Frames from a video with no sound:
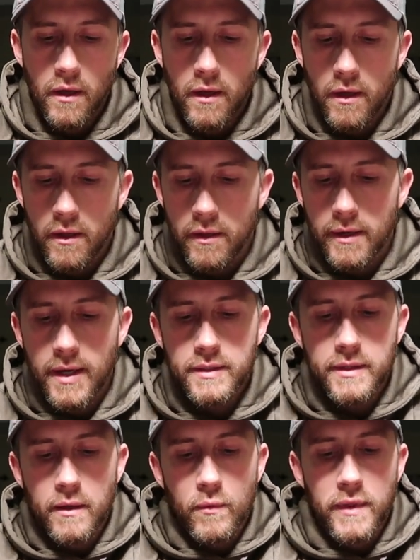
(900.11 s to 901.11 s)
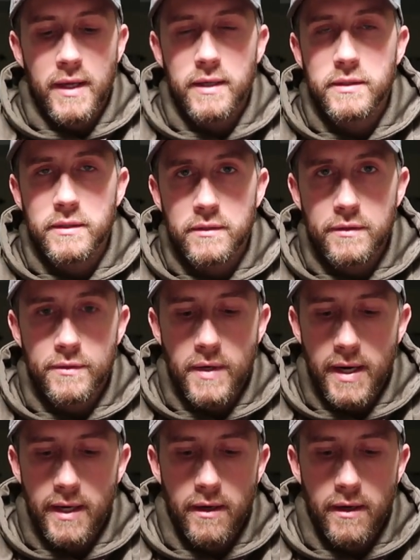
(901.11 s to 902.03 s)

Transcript: Uh, the nice thing with this is it's right